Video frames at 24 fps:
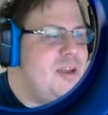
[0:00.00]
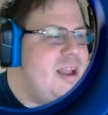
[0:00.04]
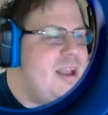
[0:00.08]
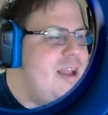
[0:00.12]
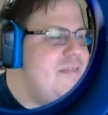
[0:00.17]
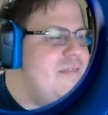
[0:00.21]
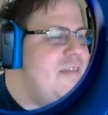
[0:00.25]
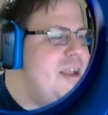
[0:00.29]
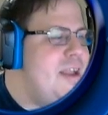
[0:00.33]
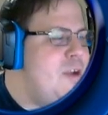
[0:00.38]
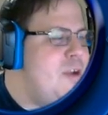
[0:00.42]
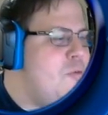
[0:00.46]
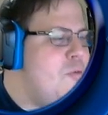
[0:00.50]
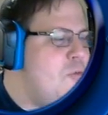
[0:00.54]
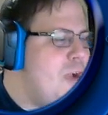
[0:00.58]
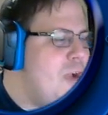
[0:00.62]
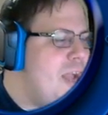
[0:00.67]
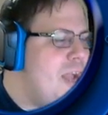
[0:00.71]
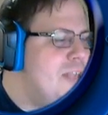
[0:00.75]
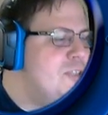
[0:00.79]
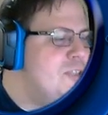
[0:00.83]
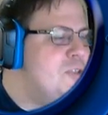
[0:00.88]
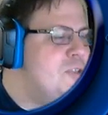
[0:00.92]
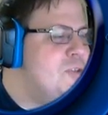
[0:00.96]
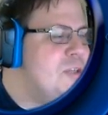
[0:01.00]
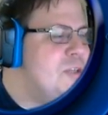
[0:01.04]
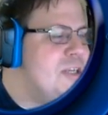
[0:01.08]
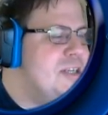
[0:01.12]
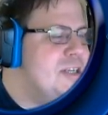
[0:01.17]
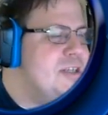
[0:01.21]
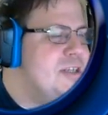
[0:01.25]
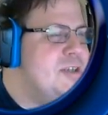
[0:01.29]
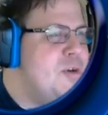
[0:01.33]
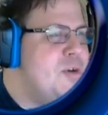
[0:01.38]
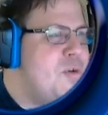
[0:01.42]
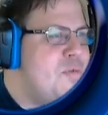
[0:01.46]
And they
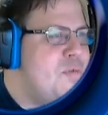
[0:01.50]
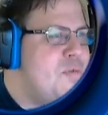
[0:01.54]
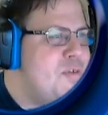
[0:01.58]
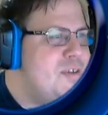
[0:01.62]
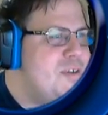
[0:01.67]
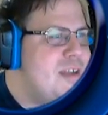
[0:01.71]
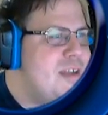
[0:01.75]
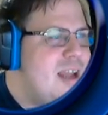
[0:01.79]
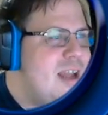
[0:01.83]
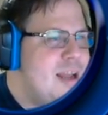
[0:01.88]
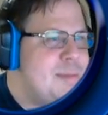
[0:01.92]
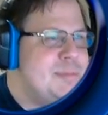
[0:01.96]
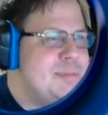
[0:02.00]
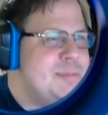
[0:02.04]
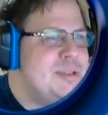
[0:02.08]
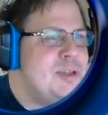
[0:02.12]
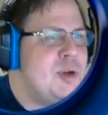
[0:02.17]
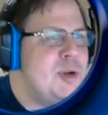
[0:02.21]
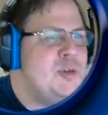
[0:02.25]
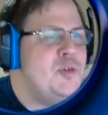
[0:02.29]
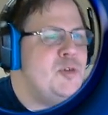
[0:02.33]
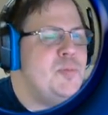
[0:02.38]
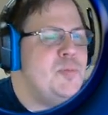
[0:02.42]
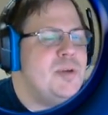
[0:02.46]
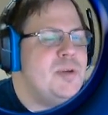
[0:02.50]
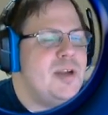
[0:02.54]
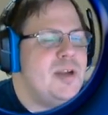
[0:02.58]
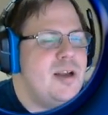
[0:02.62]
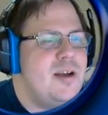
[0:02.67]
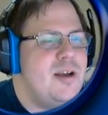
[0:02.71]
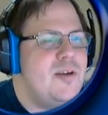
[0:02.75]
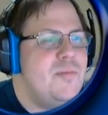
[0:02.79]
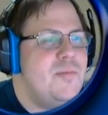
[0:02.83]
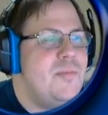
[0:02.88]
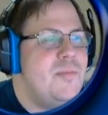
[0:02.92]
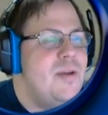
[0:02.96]
gradually, over time, start to
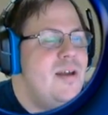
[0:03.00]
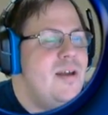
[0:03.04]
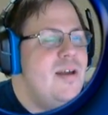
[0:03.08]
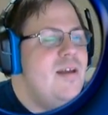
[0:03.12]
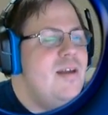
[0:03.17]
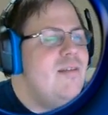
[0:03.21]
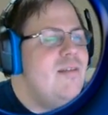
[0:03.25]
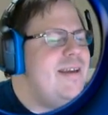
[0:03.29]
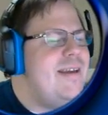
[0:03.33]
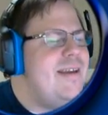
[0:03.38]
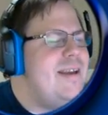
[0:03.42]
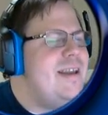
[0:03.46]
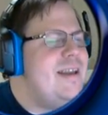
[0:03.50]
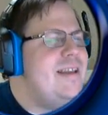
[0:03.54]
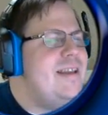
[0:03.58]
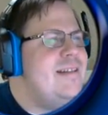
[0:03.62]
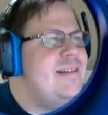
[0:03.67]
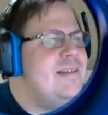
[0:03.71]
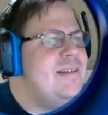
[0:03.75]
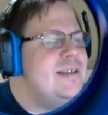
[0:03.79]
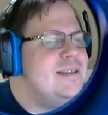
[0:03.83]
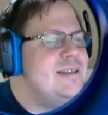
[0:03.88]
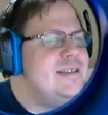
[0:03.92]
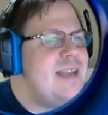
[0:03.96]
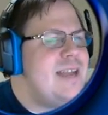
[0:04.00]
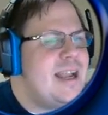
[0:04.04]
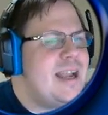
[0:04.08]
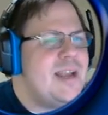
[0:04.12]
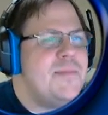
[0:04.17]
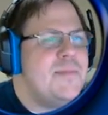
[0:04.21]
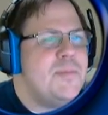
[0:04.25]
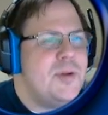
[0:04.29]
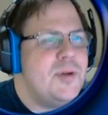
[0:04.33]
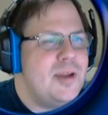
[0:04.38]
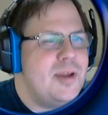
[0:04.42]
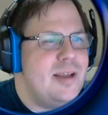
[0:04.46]
become like in the second
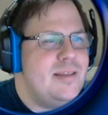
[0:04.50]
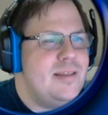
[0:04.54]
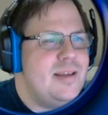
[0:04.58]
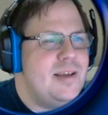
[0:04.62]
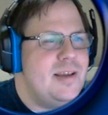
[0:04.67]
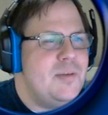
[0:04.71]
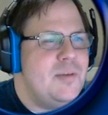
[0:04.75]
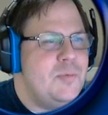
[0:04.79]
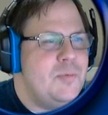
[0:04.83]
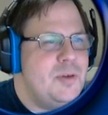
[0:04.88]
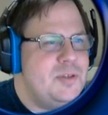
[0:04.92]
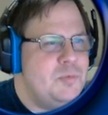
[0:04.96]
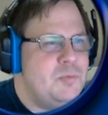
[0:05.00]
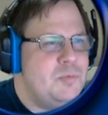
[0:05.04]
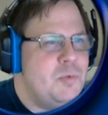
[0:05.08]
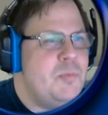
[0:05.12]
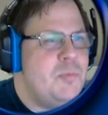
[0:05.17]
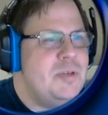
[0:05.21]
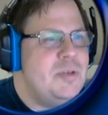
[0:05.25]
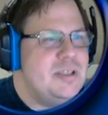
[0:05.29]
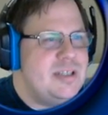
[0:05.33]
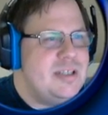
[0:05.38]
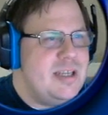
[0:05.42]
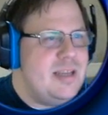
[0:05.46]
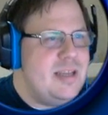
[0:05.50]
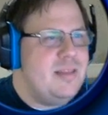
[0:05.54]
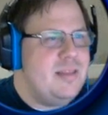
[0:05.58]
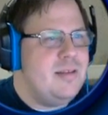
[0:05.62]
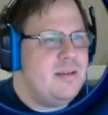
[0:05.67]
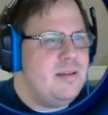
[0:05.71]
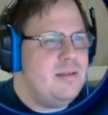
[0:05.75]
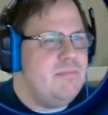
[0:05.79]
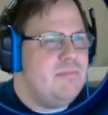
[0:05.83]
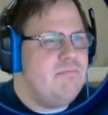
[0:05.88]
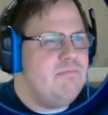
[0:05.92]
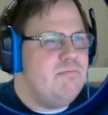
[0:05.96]
book. I think it was when we see
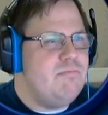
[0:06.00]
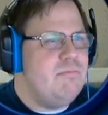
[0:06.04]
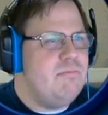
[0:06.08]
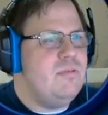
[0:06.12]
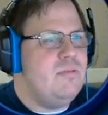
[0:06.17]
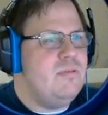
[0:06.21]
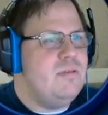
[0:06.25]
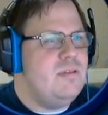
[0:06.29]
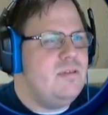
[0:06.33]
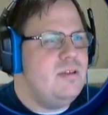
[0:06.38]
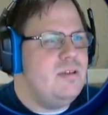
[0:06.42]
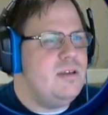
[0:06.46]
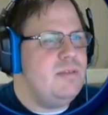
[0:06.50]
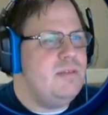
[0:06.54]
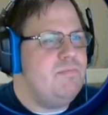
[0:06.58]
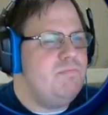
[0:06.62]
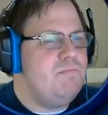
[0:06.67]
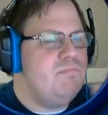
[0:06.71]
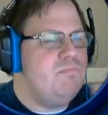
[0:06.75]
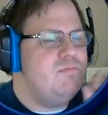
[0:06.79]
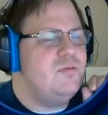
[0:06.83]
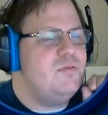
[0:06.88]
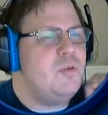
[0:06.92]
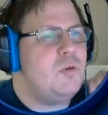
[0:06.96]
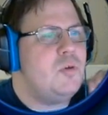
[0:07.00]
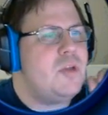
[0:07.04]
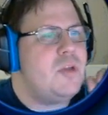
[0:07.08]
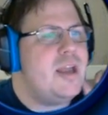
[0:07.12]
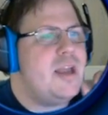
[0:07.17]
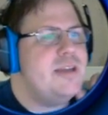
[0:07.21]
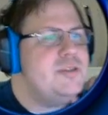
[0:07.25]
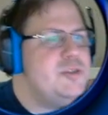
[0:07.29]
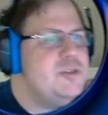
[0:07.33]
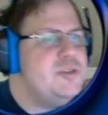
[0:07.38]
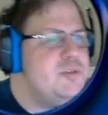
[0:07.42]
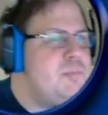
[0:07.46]
the
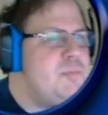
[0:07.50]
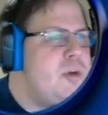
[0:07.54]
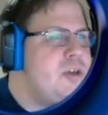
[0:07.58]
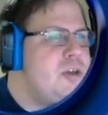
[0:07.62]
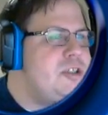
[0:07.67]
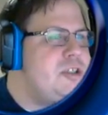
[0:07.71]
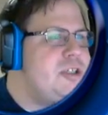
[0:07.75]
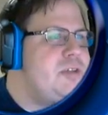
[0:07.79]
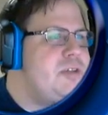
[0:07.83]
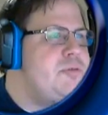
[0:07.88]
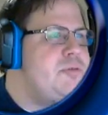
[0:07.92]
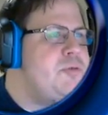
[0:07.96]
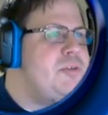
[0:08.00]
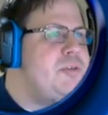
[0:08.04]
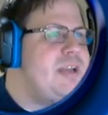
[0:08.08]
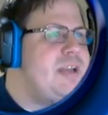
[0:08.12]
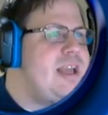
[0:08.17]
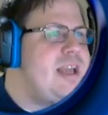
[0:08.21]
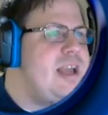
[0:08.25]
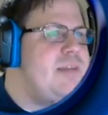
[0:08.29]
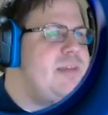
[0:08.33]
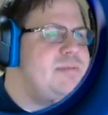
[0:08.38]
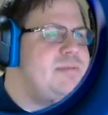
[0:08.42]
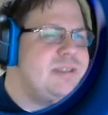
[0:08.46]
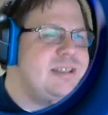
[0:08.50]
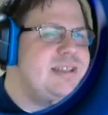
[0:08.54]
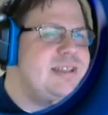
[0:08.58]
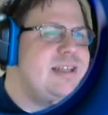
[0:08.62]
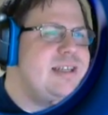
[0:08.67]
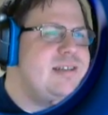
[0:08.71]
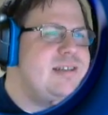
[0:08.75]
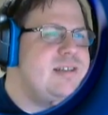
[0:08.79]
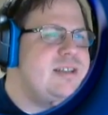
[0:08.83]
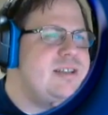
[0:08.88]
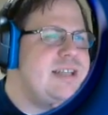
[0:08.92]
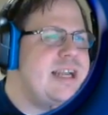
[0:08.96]
Soulcasters marching through the camps. Is that
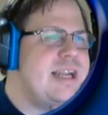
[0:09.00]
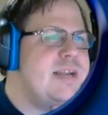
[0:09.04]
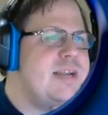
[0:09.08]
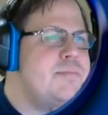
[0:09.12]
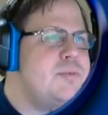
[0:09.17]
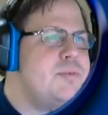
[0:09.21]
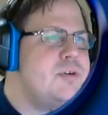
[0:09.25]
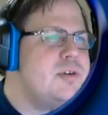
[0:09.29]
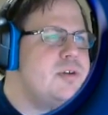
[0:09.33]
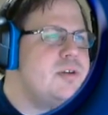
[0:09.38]
the second book?